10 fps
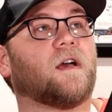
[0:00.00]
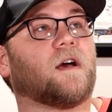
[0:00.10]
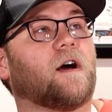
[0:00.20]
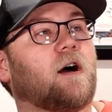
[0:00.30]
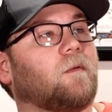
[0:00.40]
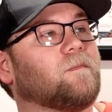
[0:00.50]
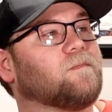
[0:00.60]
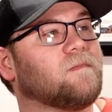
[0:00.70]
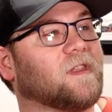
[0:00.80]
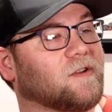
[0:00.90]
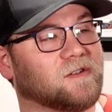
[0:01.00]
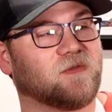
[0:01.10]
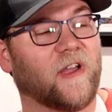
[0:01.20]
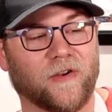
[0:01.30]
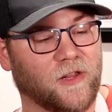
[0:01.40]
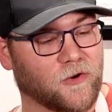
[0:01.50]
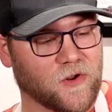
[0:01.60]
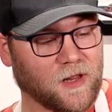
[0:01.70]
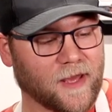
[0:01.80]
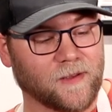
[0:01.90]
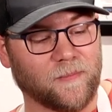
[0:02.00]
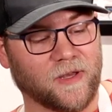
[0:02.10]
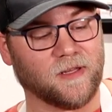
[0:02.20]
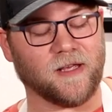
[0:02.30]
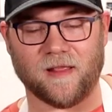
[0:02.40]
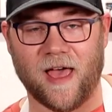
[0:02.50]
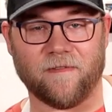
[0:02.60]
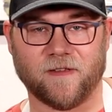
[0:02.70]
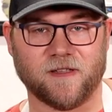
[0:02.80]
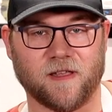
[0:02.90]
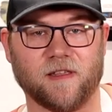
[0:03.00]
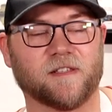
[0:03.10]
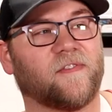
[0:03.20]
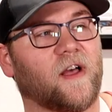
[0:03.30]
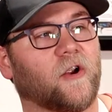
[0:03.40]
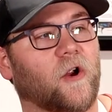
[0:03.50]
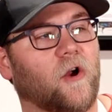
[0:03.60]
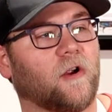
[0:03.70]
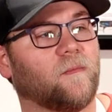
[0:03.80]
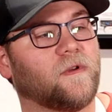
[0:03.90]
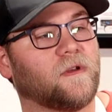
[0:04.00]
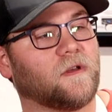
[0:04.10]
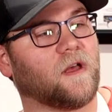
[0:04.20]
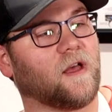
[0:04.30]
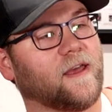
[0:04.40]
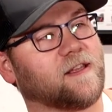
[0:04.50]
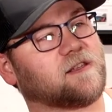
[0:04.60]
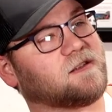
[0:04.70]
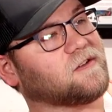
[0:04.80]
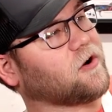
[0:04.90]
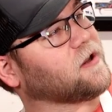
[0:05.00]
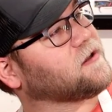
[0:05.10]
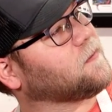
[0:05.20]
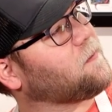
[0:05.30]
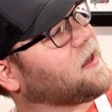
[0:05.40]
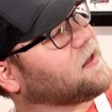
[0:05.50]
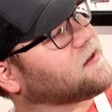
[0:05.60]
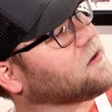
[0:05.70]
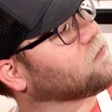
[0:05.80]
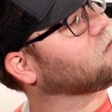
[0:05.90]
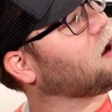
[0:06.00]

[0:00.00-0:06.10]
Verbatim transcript: There's very little collectability left to this firearm. It's starting to pit and